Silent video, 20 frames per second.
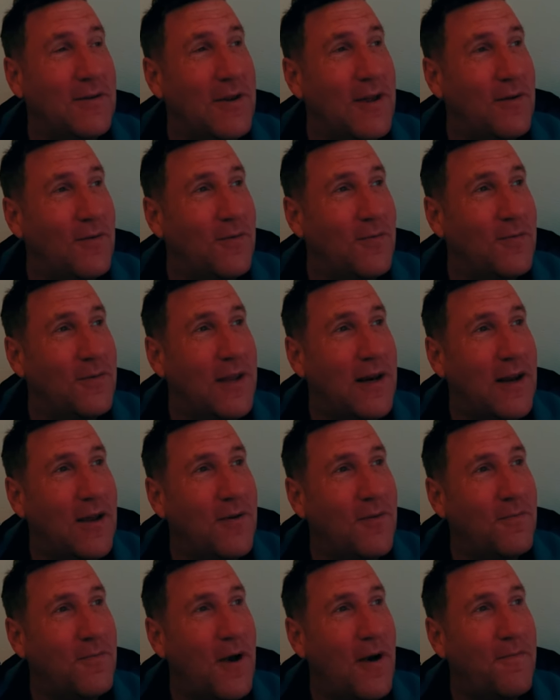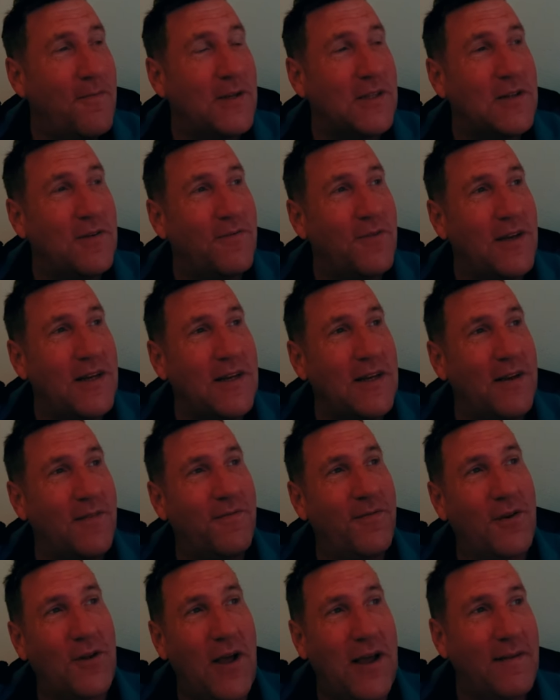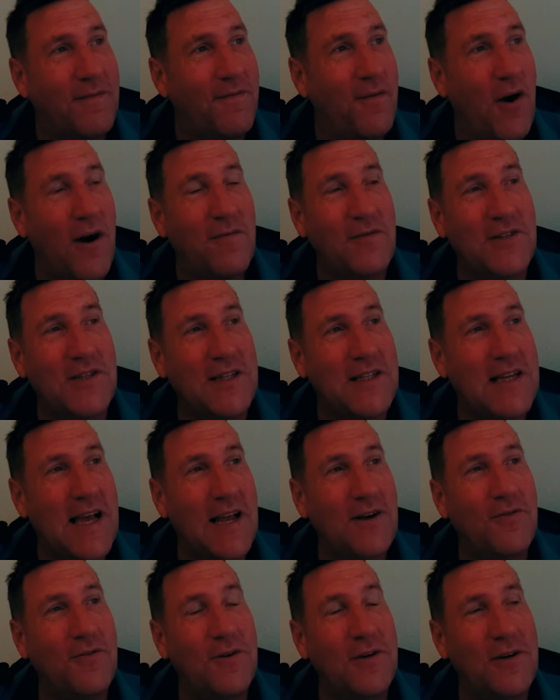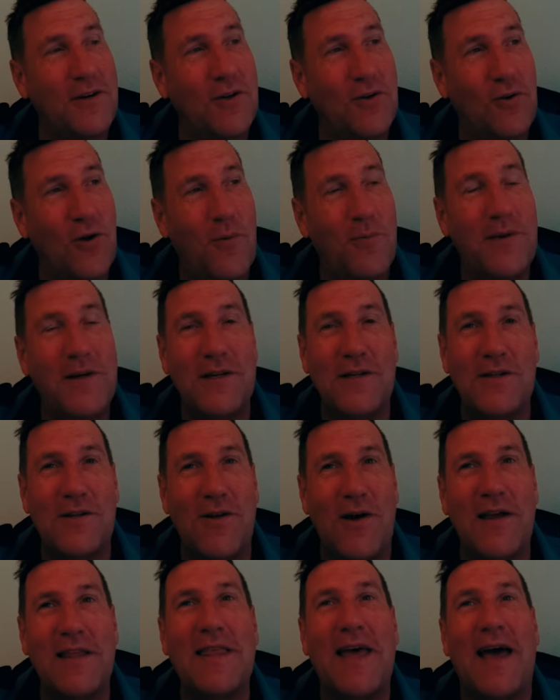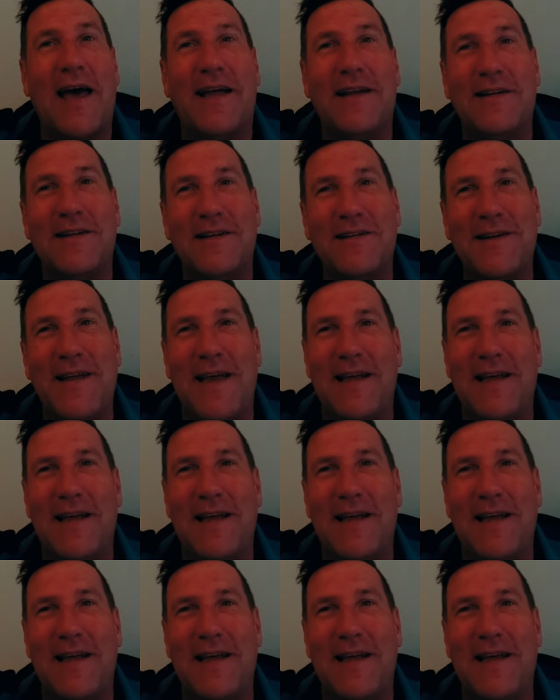you know, I must have ridden it for like 500 or 600 kilometers like that